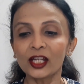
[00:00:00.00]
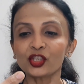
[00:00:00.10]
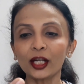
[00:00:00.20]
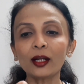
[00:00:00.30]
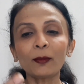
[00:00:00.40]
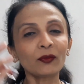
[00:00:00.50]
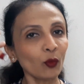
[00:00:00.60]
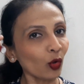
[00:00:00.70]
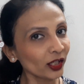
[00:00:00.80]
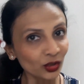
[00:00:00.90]
Shade number
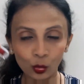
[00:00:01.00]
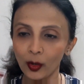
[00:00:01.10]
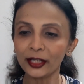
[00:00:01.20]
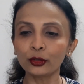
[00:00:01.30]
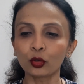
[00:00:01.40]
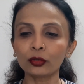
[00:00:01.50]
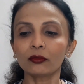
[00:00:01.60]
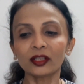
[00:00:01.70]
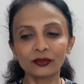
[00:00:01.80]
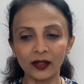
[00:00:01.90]
4 is quite good.
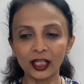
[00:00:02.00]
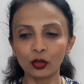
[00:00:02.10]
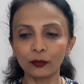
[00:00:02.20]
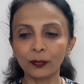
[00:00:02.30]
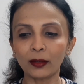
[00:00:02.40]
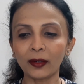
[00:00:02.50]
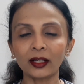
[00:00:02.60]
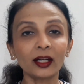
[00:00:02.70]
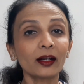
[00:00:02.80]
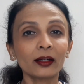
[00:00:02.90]
It's very good pigmented,